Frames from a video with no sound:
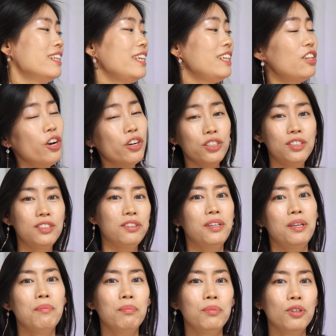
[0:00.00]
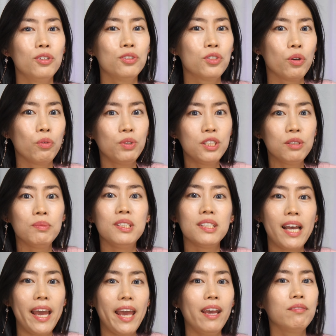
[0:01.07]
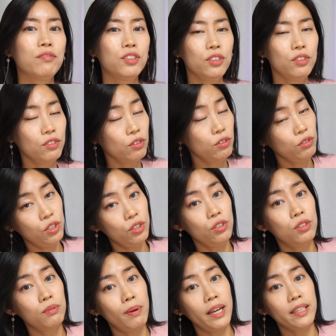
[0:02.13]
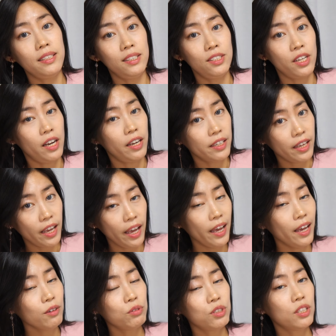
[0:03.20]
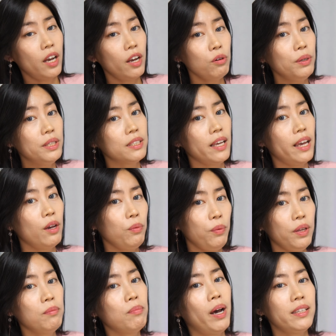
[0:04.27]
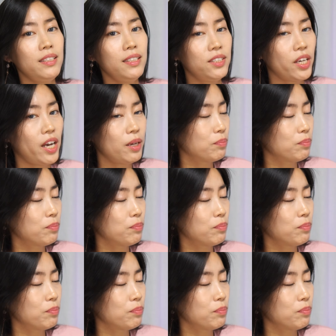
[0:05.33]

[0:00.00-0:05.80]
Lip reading: it hurts the gimbal, so which means I have to, use my DJI Care, which I always get with my DJI